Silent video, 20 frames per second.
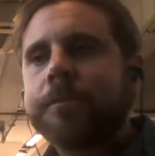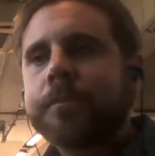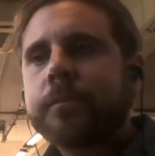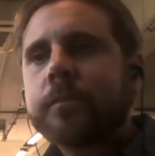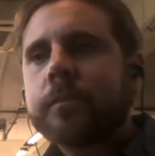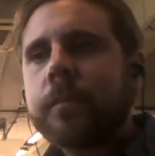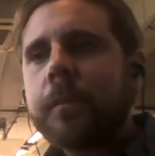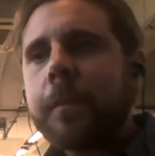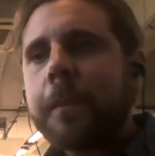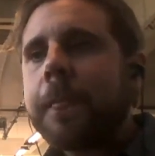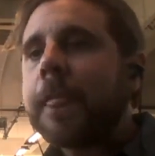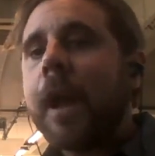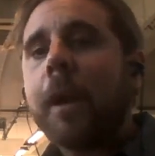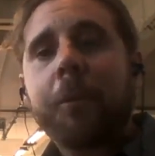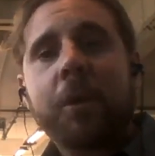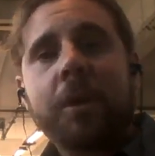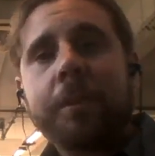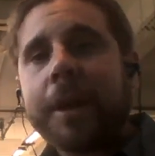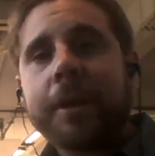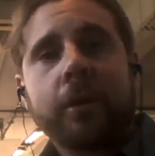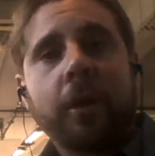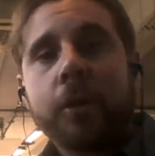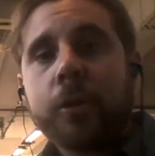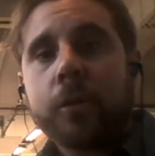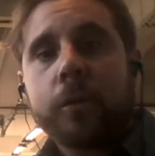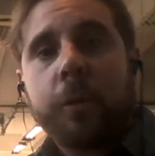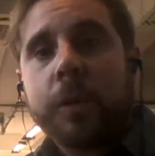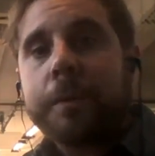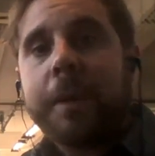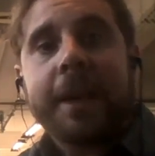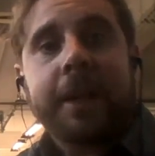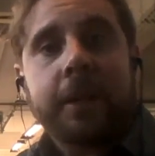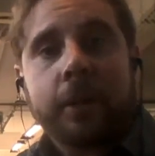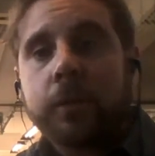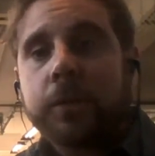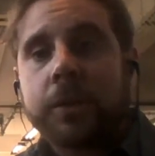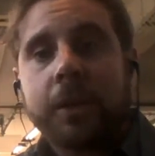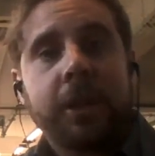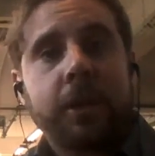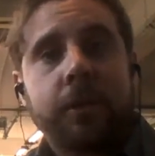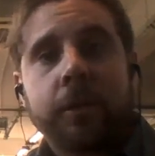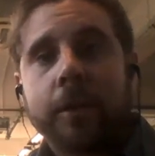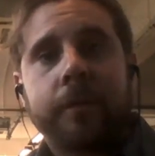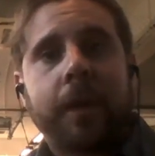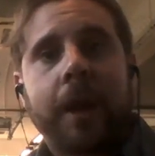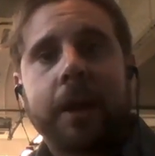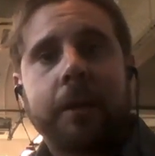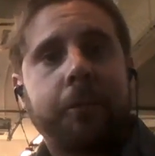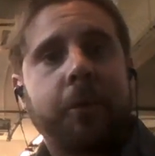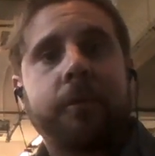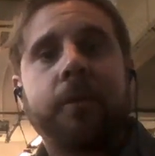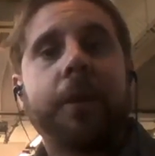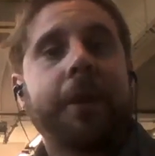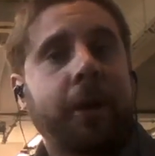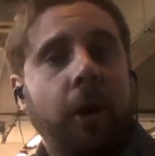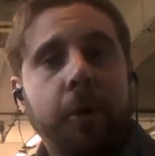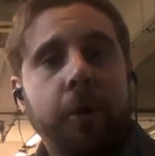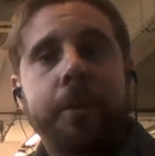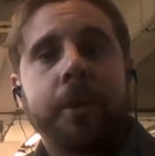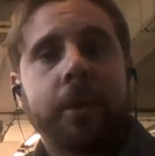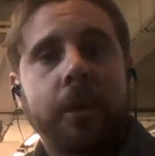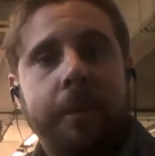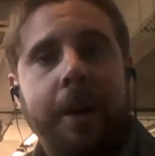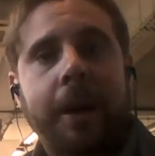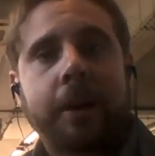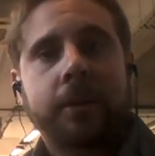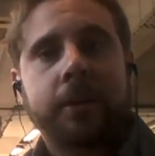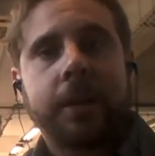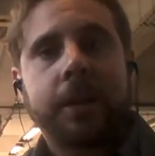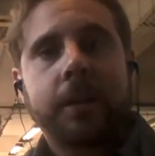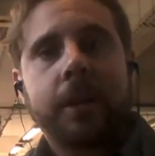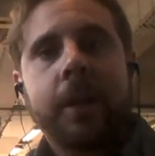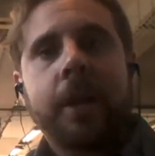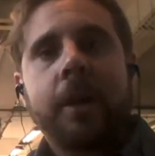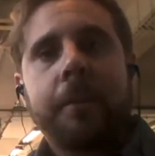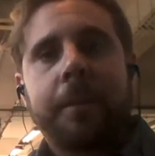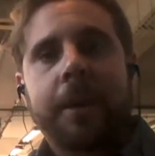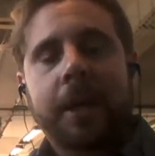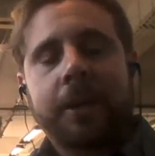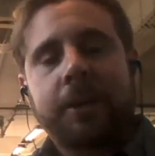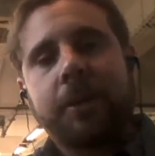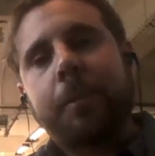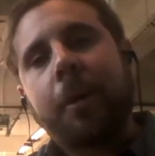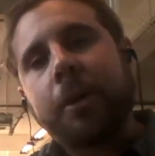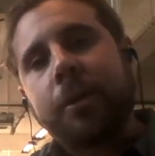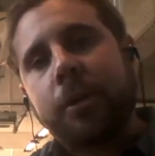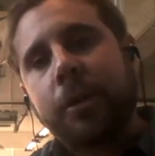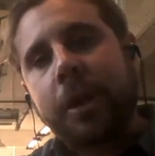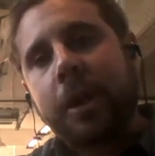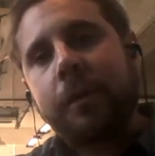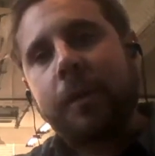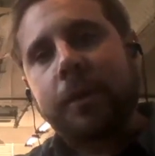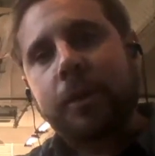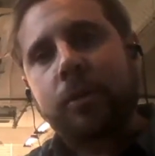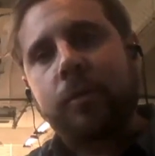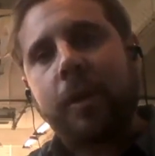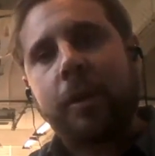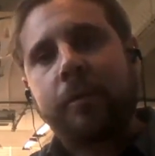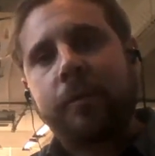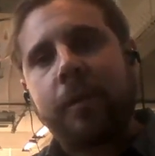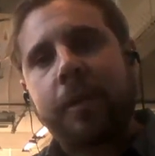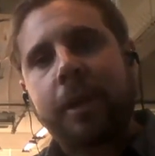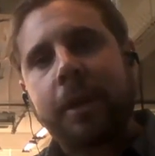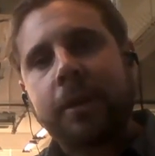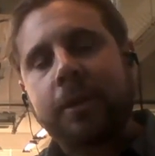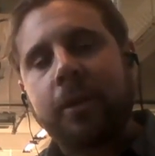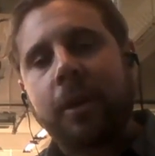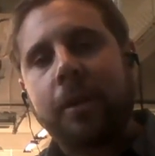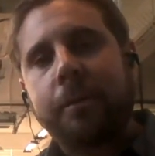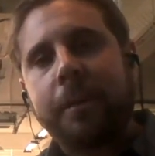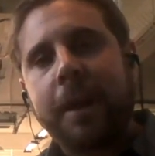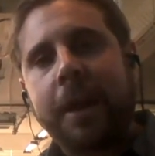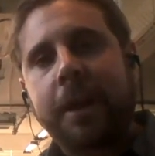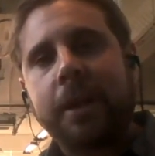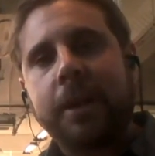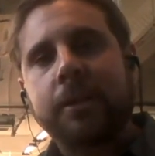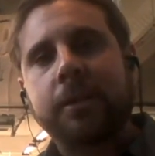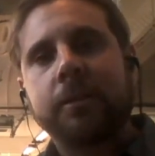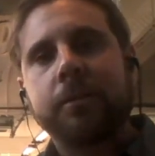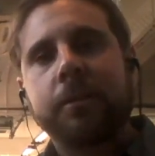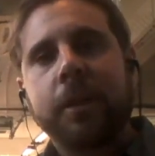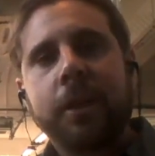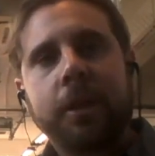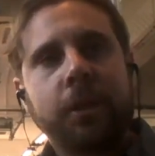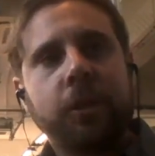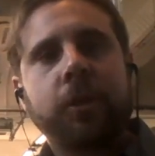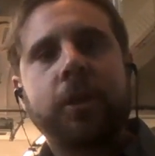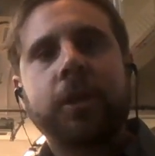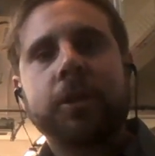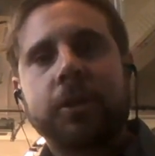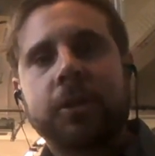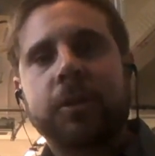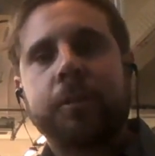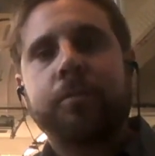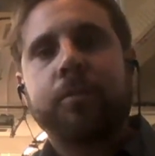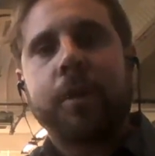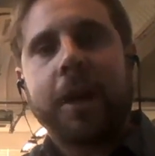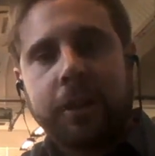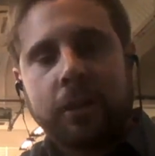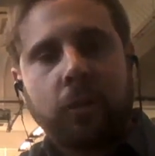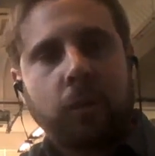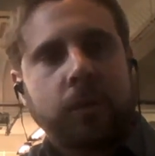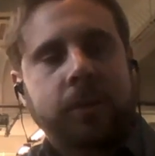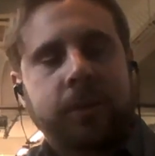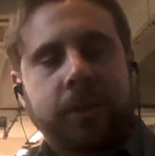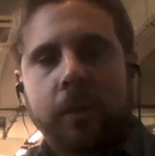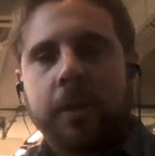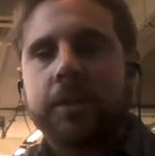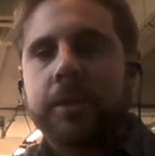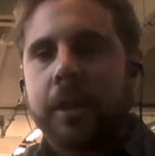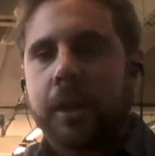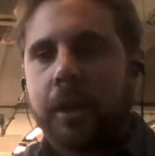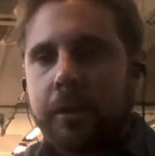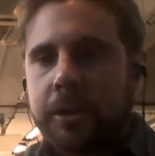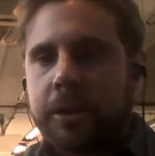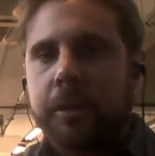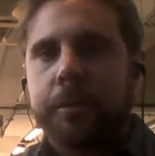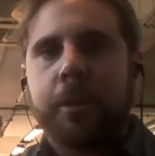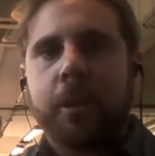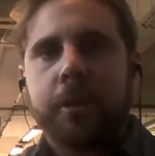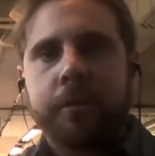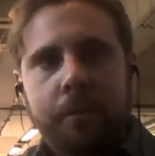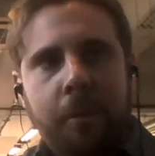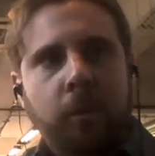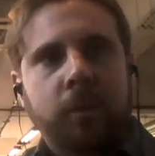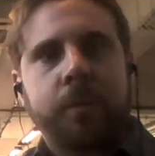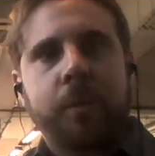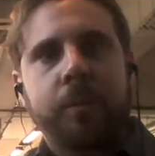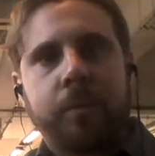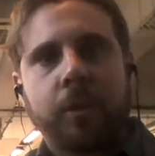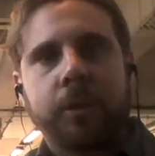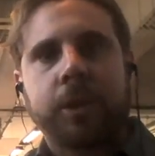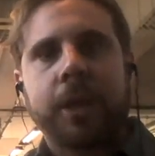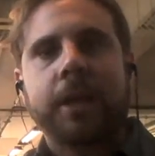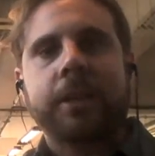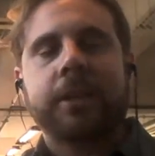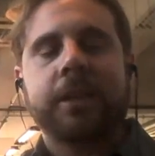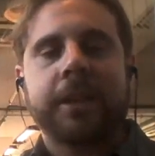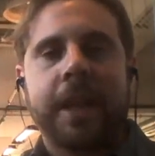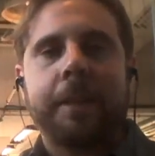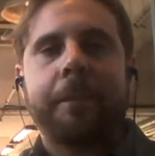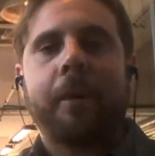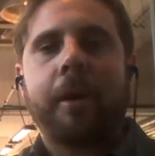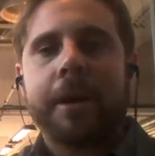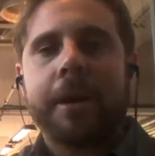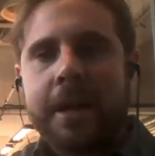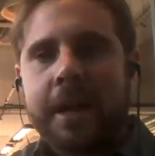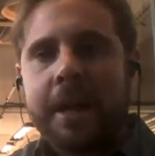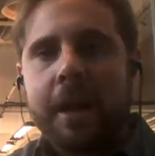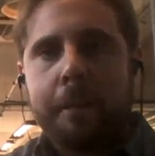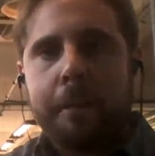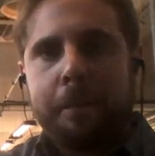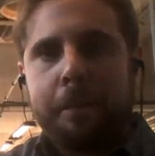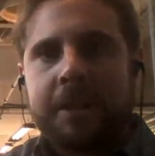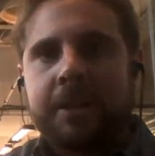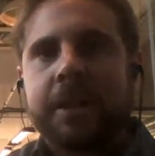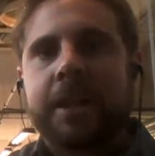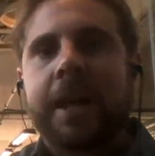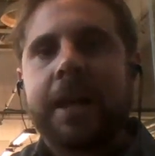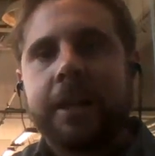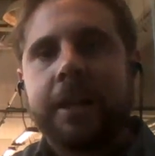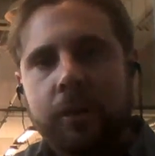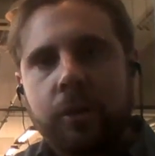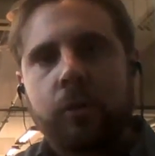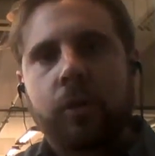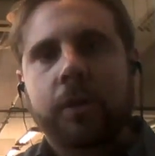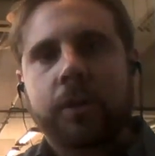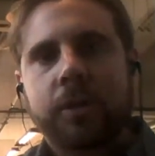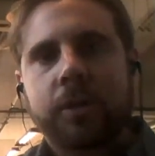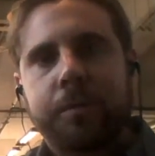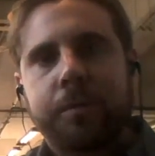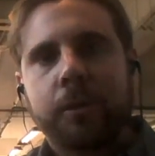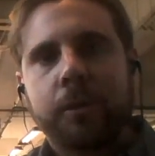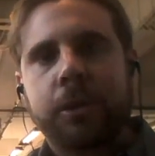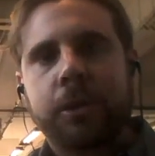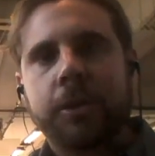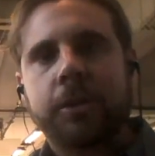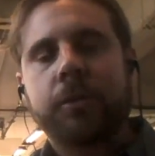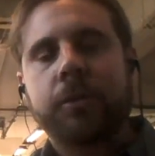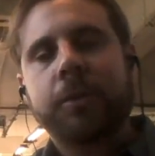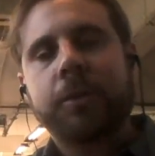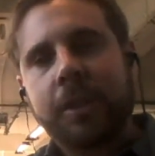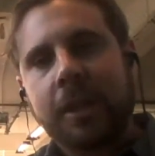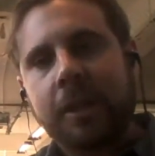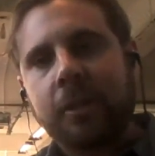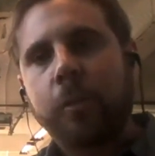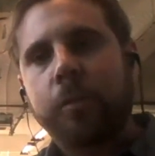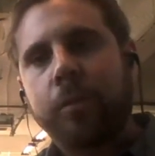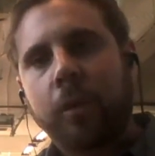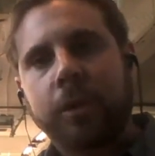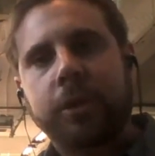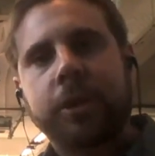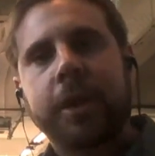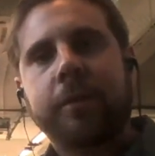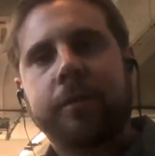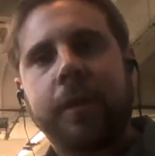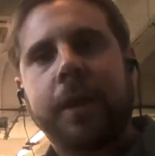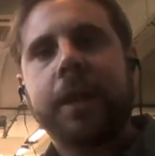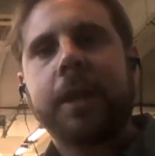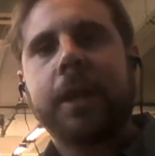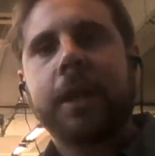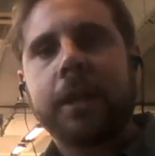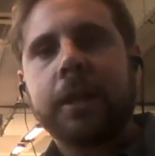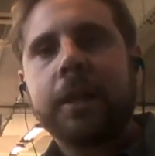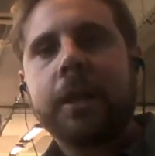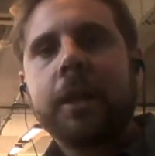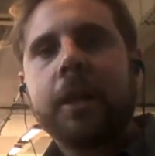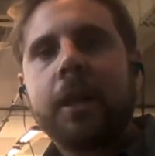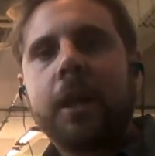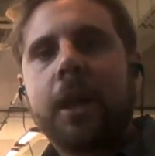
And we make no secret of that. We're very open about it. But actually, by doing it in this crowdfunding type mechanism, you can spread your solar cell ownership over multiple projects and thereby mitigate your exposure to a single project failing,